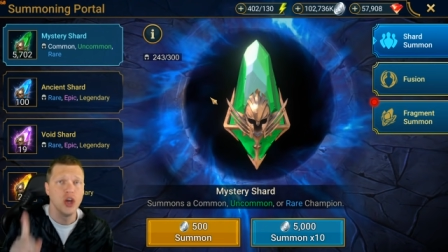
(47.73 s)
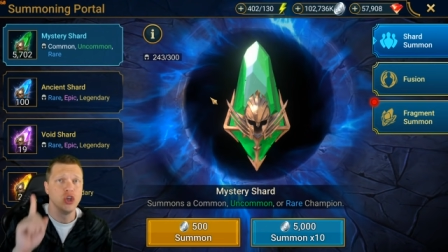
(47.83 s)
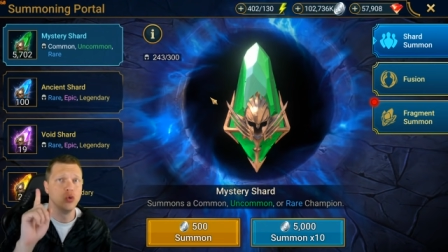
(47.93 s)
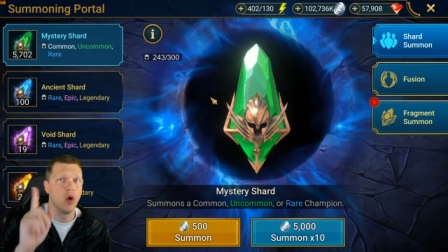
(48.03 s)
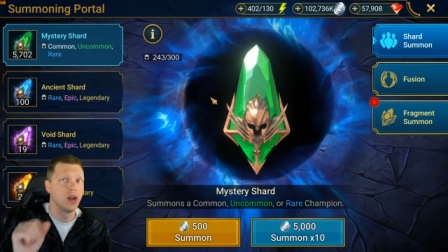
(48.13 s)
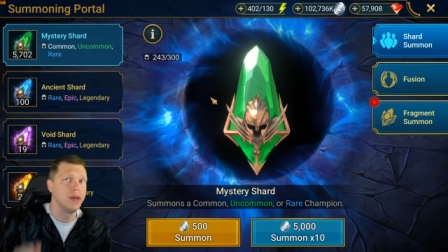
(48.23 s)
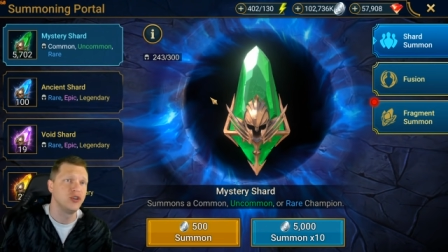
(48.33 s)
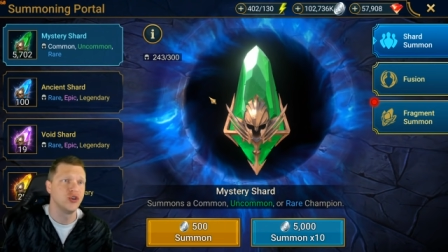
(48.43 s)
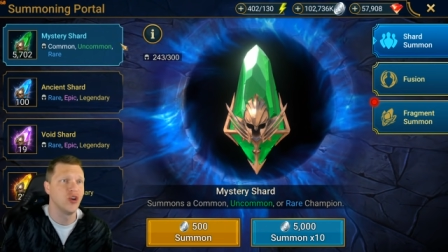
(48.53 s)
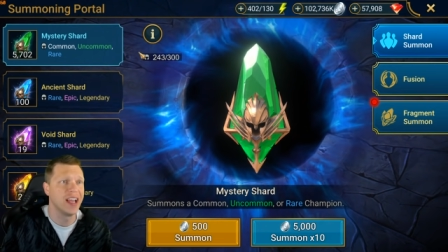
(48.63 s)
You want to make
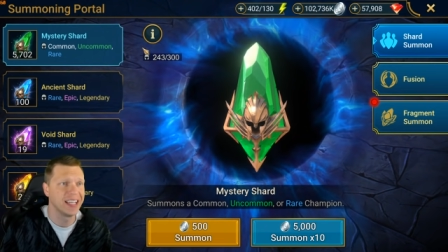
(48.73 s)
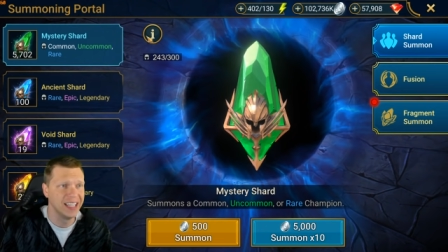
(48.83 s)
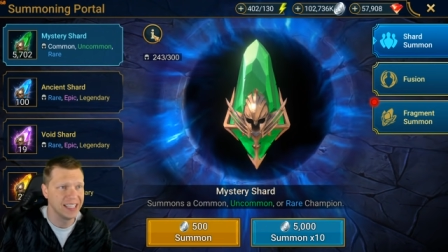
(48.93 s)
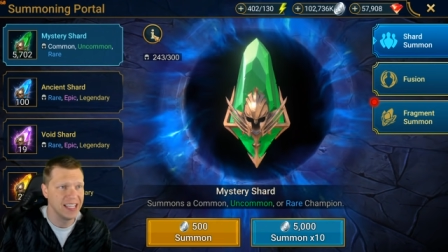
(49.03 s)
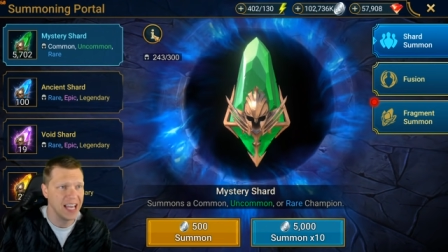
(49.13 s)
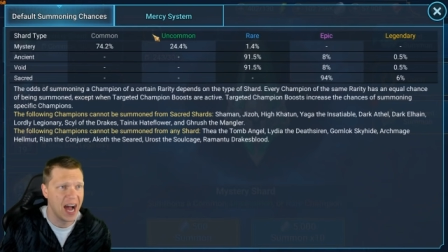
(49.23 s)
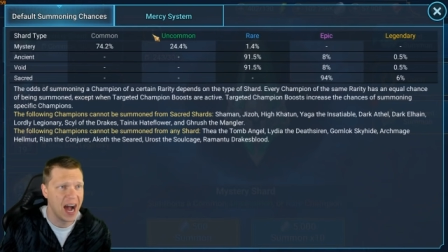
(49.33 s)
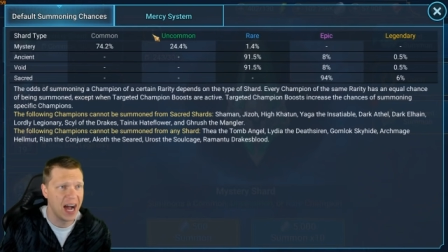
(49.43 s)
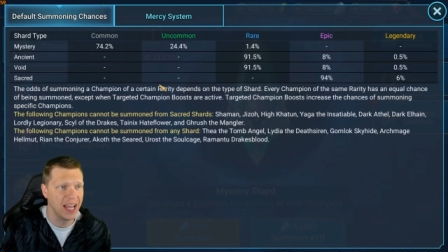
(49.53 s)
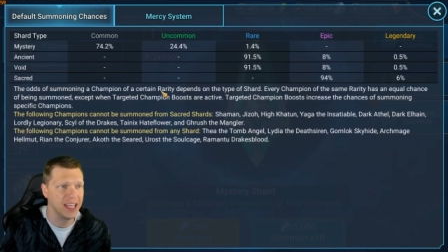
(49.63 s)
sure and click the
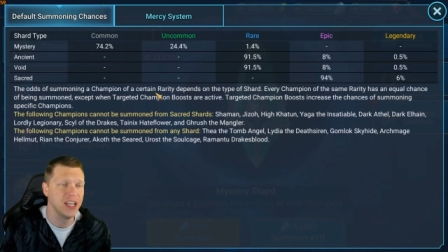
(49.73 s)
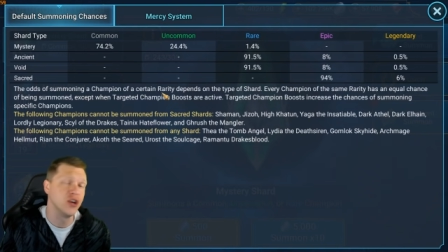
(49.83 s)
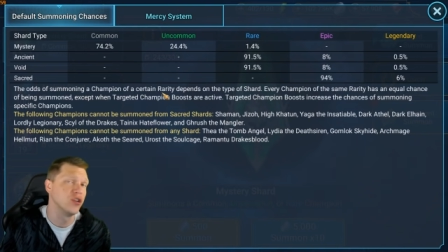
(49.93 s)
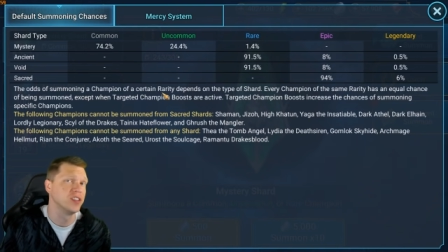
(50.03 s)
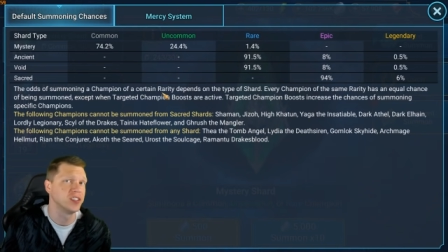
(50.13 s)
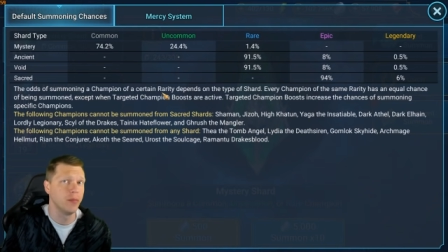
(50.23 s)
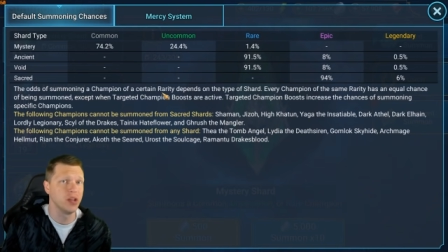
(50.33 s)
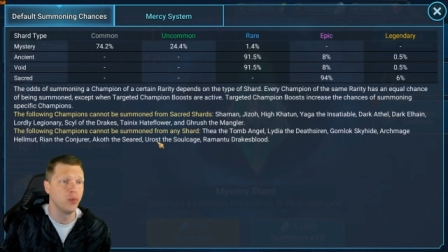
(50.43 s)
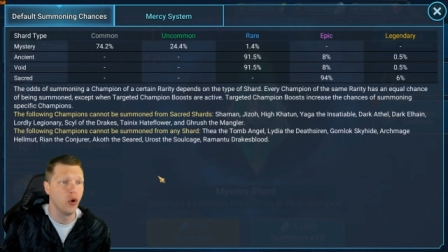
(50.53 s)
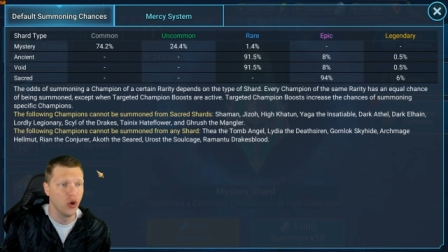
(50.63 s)
I here in the summoning
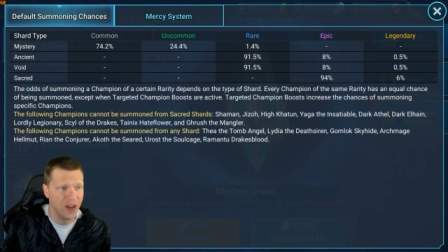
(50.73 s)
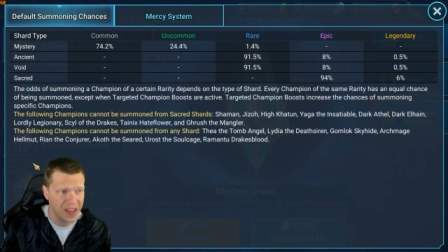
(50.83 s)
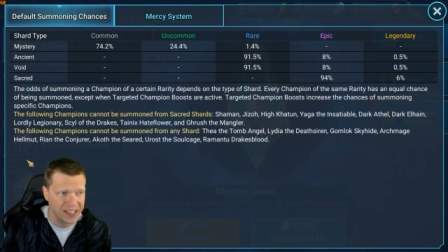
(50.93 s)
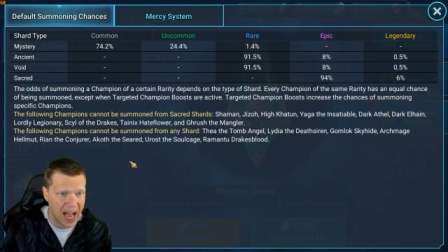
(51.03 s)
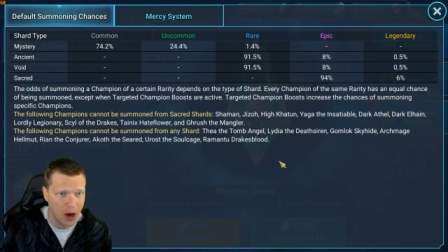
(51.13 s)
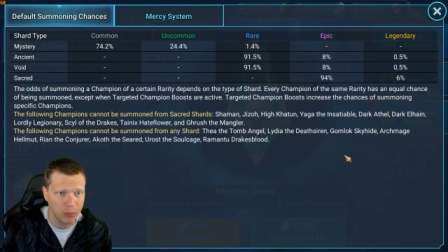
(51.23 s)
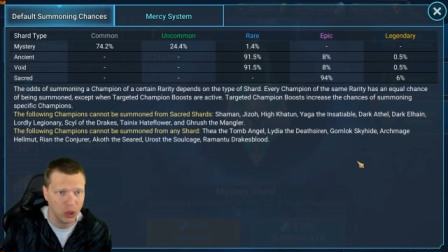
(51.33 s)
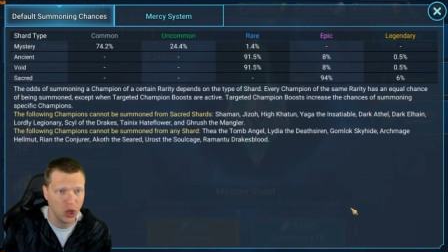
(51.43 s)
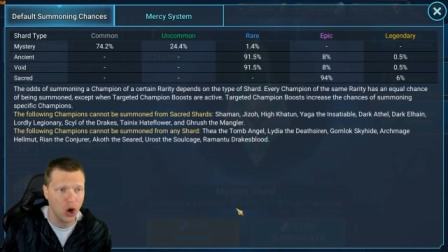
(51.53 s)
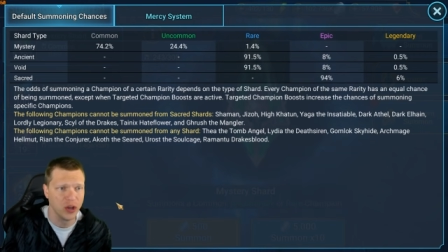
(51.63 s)
portal, and then down
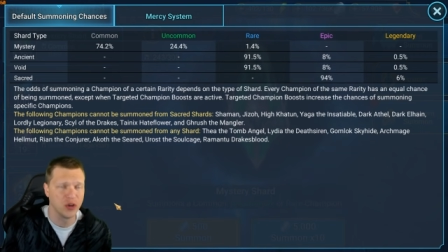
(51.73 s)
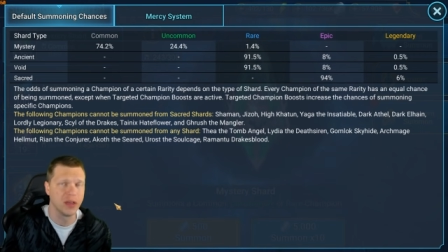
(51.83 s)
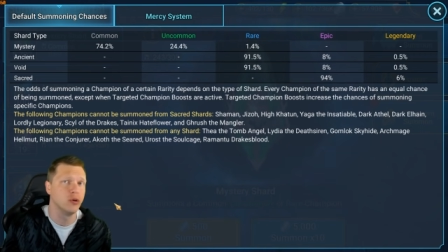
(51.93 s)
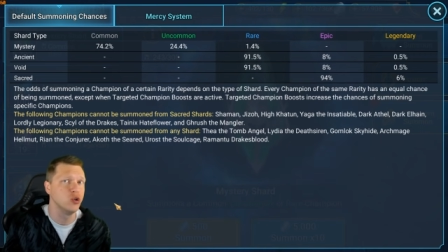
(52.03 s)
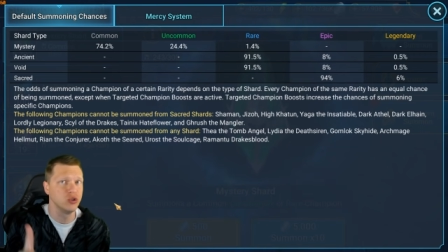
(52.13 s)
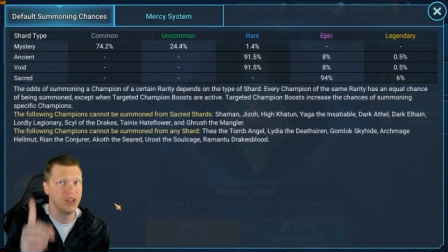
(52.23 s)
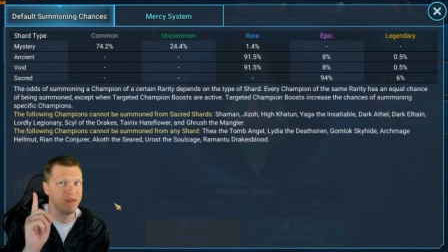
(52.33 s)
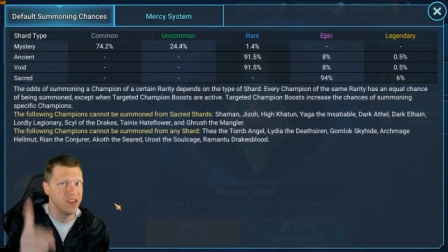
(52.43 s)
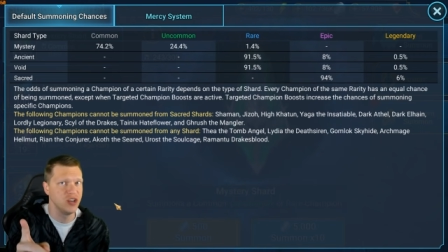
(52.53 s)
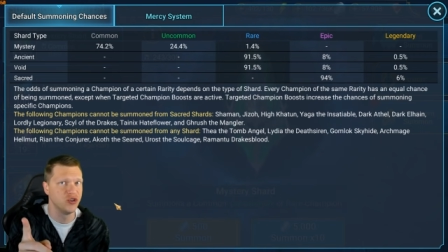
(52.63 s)
below here, that will usually
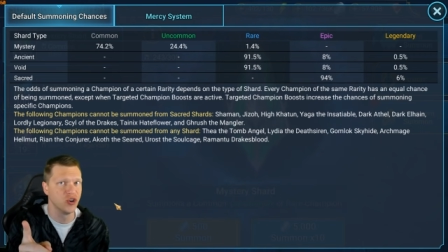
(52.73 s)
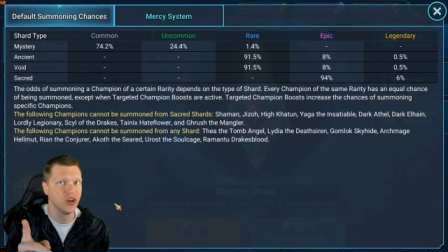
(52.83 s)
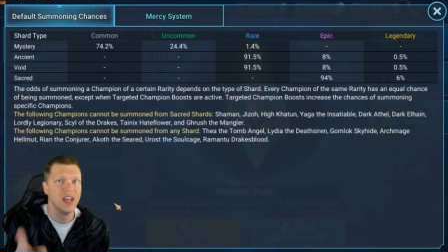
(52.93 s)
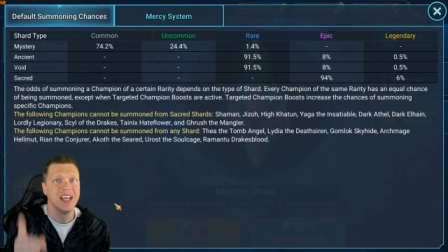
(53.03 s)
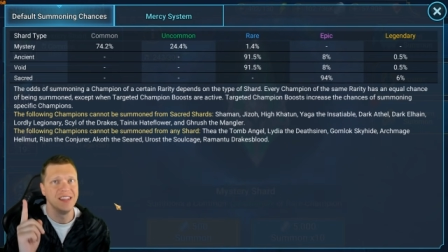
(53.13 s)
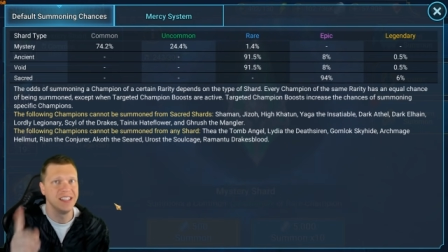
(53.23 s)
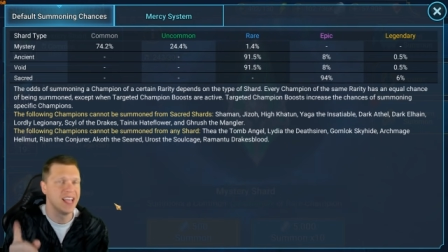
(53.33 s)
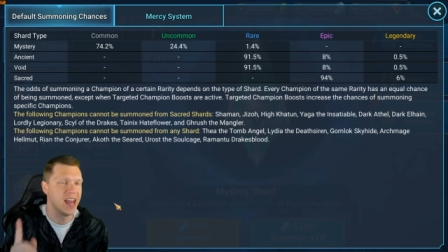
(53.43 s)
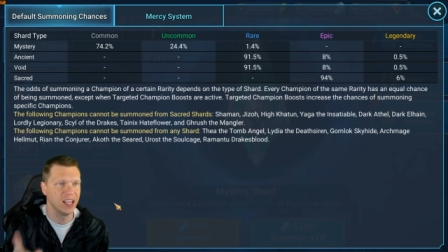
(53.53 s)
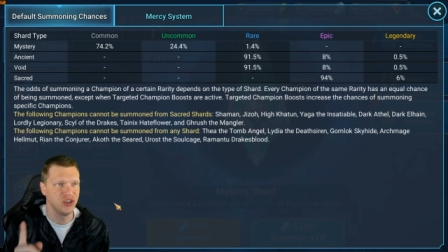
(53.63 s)
feature the
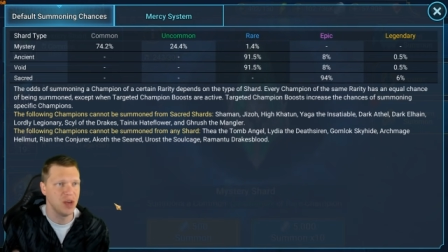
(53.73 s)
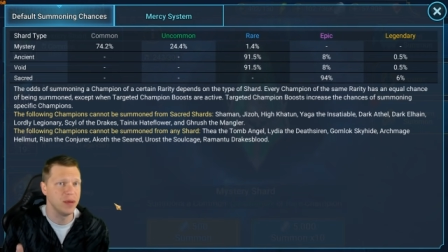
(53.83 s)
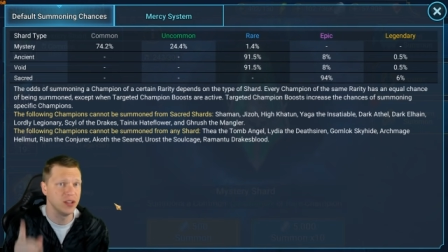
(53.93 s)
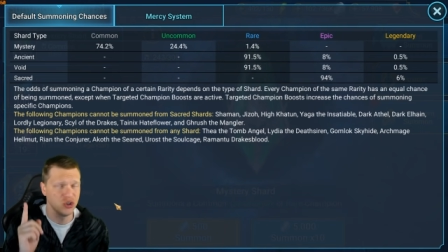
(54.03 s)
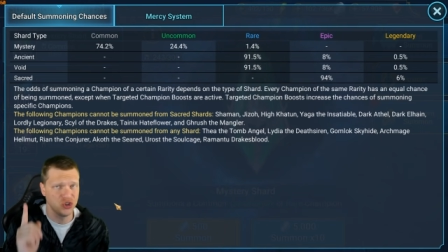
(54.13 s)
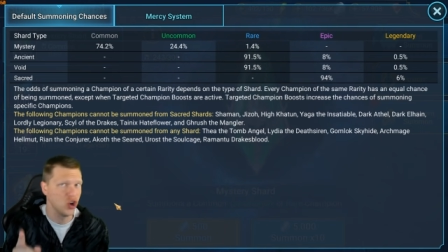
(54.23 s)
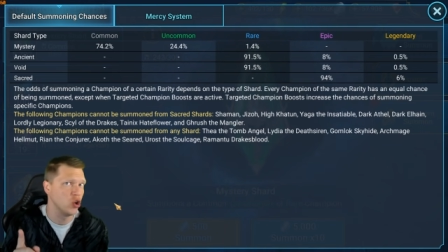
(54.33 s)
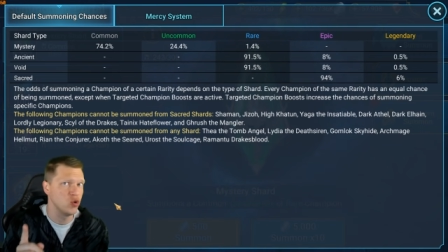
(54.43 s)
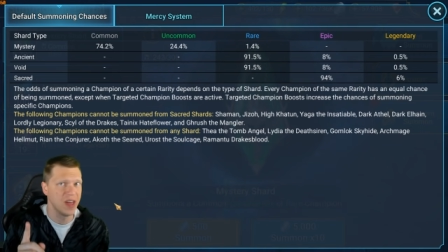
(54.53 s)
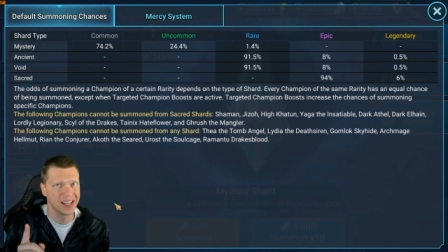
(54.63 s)
10X Champions and show
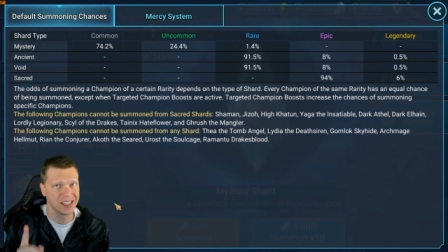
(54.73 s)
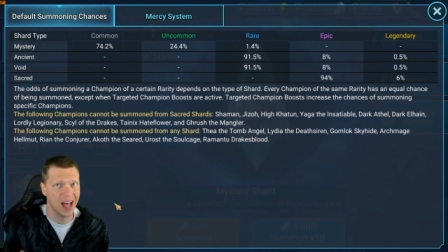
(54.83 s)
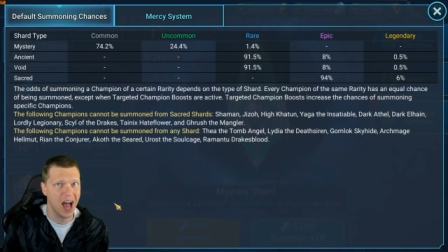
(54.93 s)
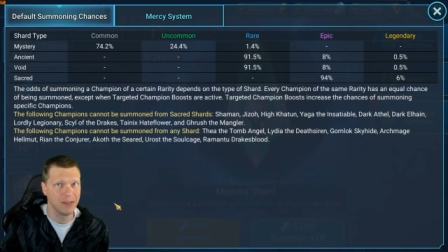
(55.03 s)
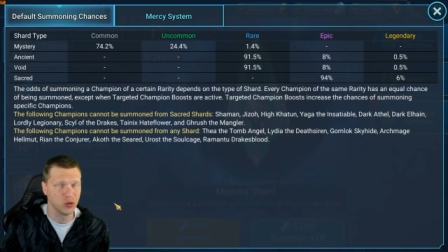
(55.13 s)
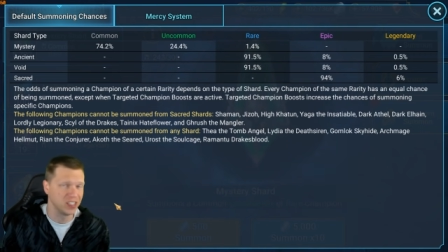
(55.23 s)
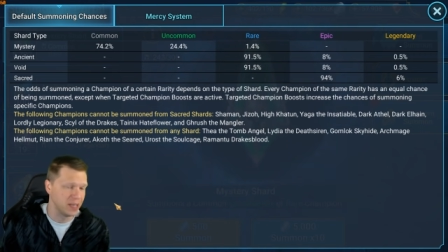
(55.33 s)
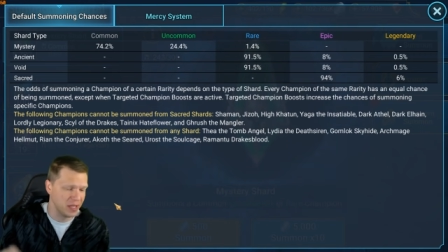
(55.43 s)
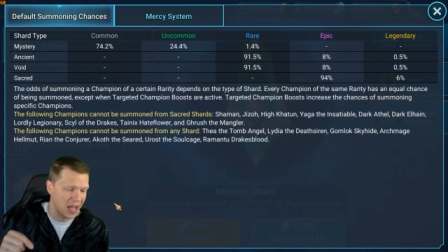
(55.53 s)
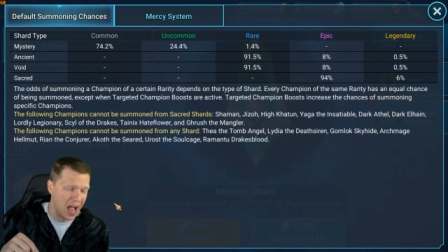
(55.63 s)
you that is live. So it's going to
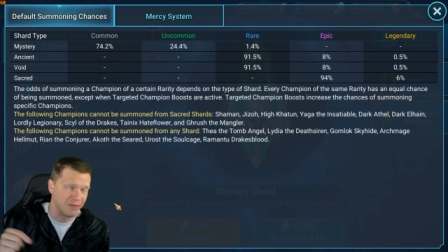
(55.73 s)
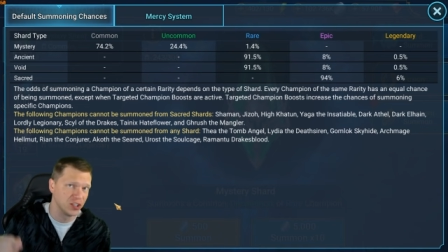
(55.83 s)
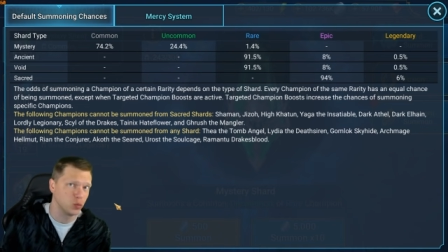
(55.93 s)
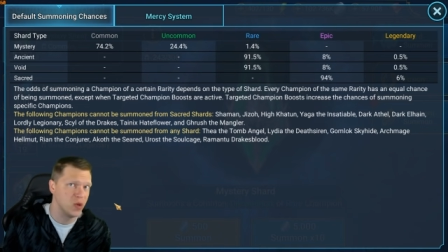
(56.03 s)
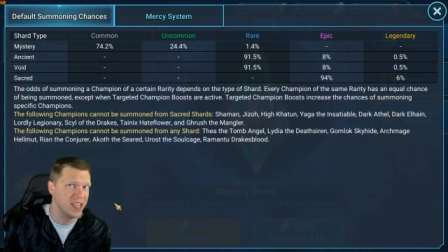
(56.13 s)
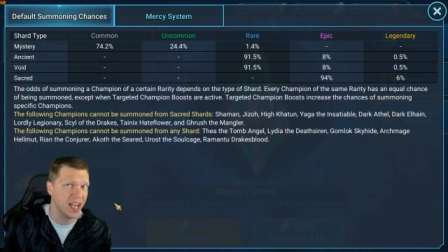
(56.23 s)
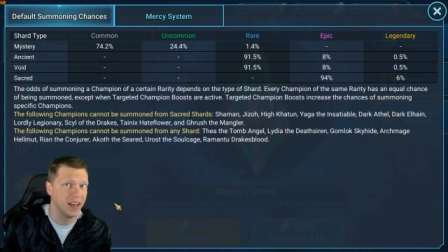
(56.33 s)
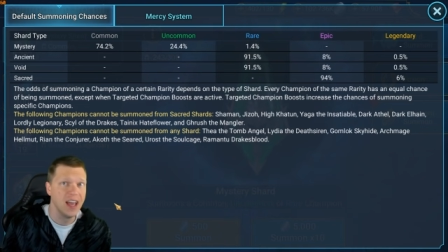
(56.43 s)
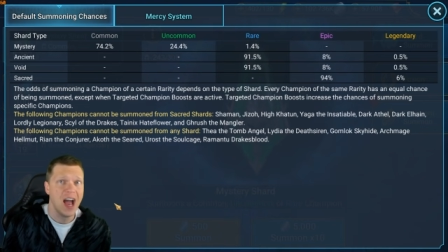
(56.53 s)
be live this weekend.